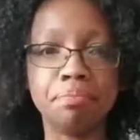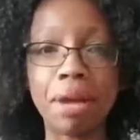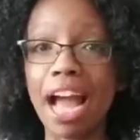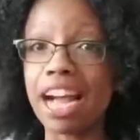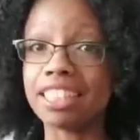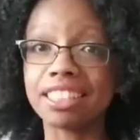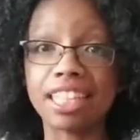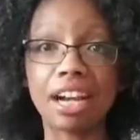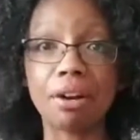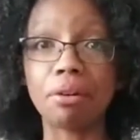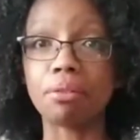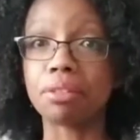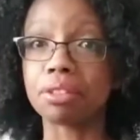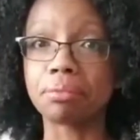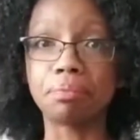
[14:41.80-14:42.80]
pass
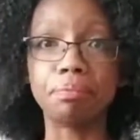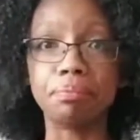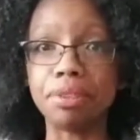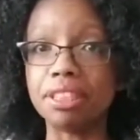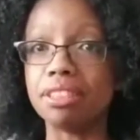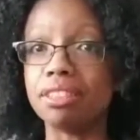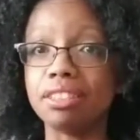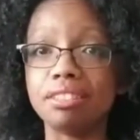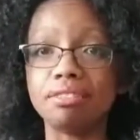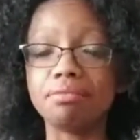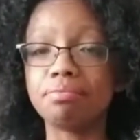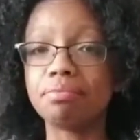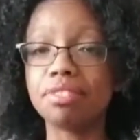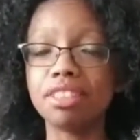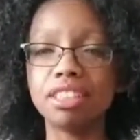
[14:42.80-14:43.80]
out or be
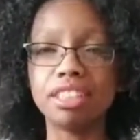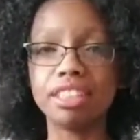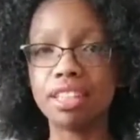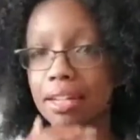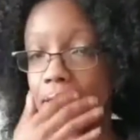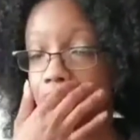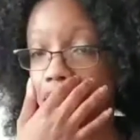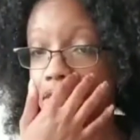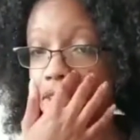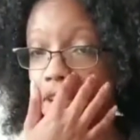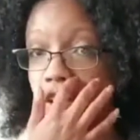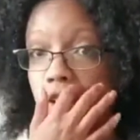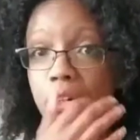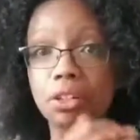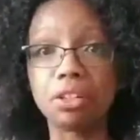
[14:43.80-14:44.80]

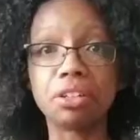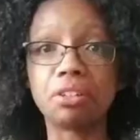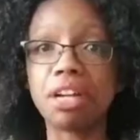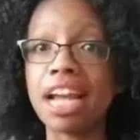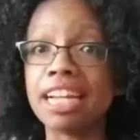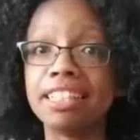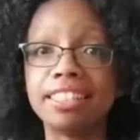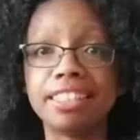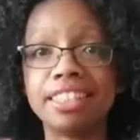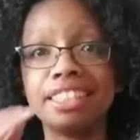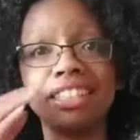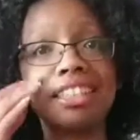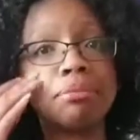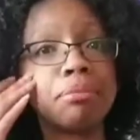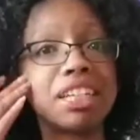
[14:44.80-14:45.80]
hurt or
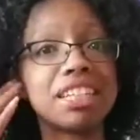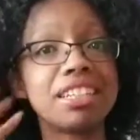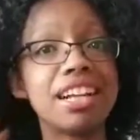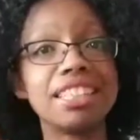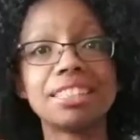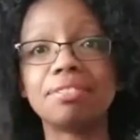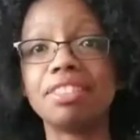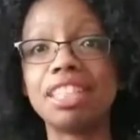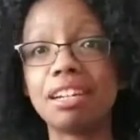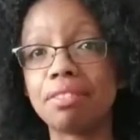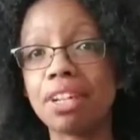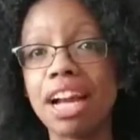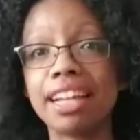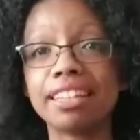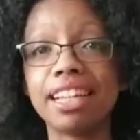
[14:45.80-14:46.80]
anything in my class. I've
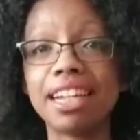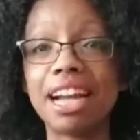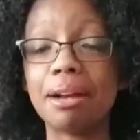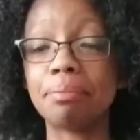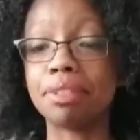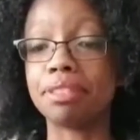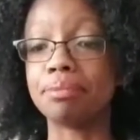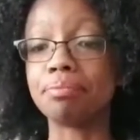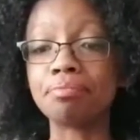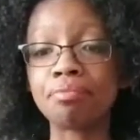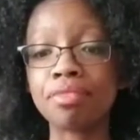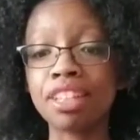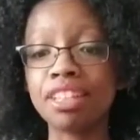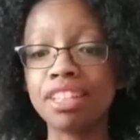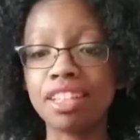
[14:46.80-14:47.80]
never had that happen.
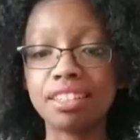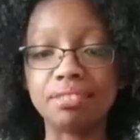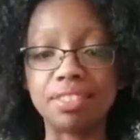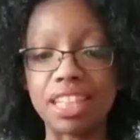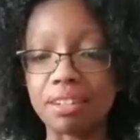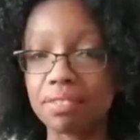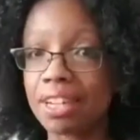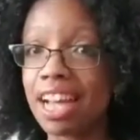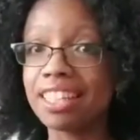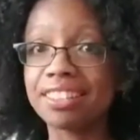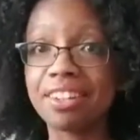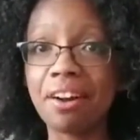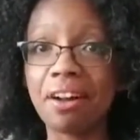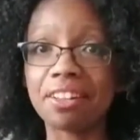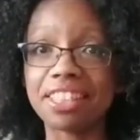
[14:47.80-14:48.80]
Never had
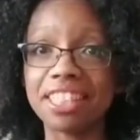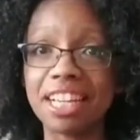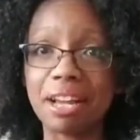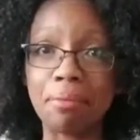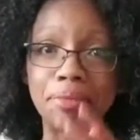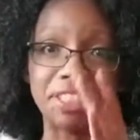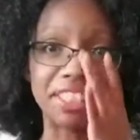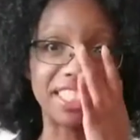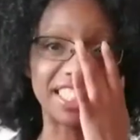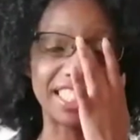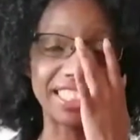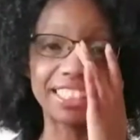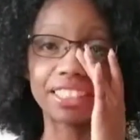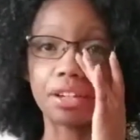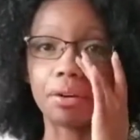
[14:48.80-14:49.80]
to call the
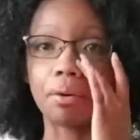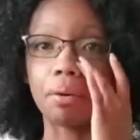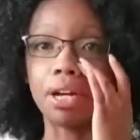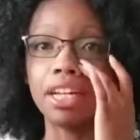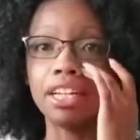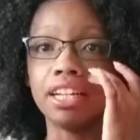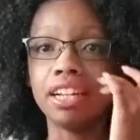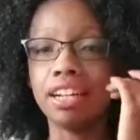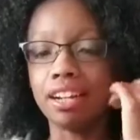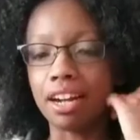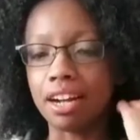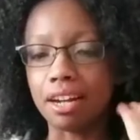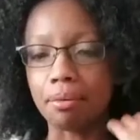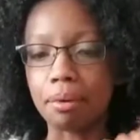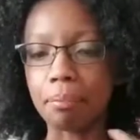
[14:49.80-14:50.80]
ambulance. So
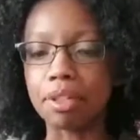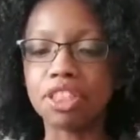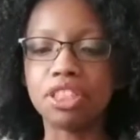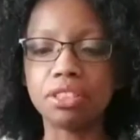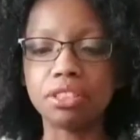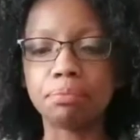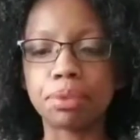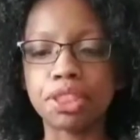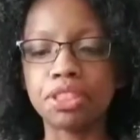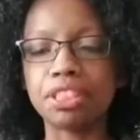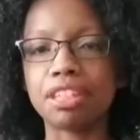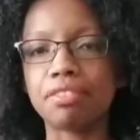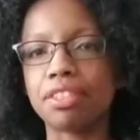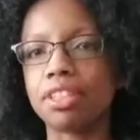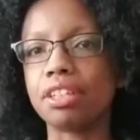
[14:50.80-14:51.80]
but you
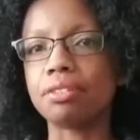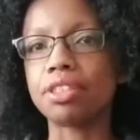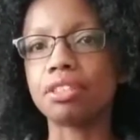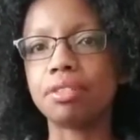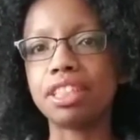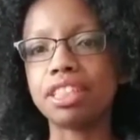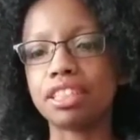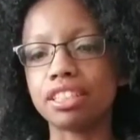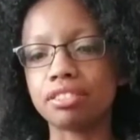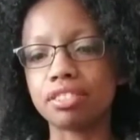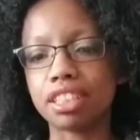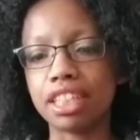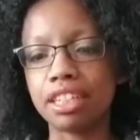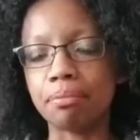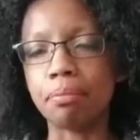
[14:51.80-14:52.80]
never know. So it
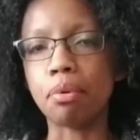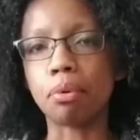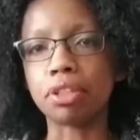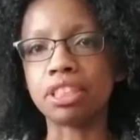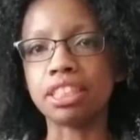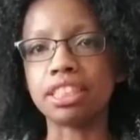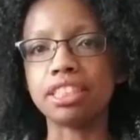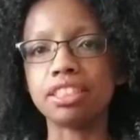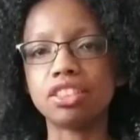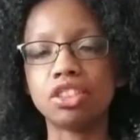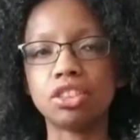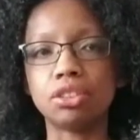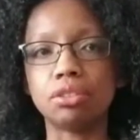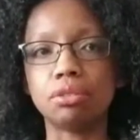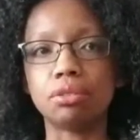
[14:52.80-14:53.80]
is important
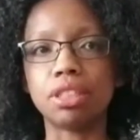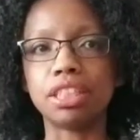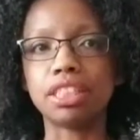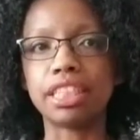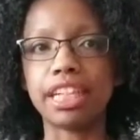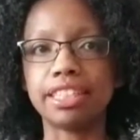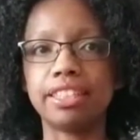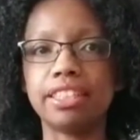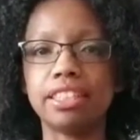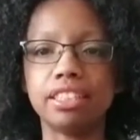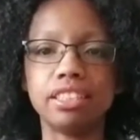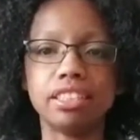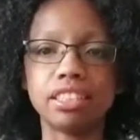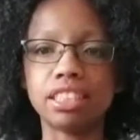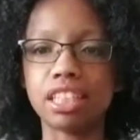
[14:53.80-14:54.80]
to get
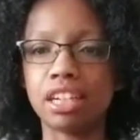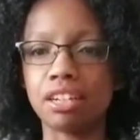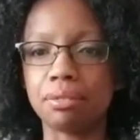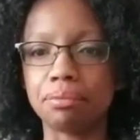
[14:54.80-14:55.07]
these.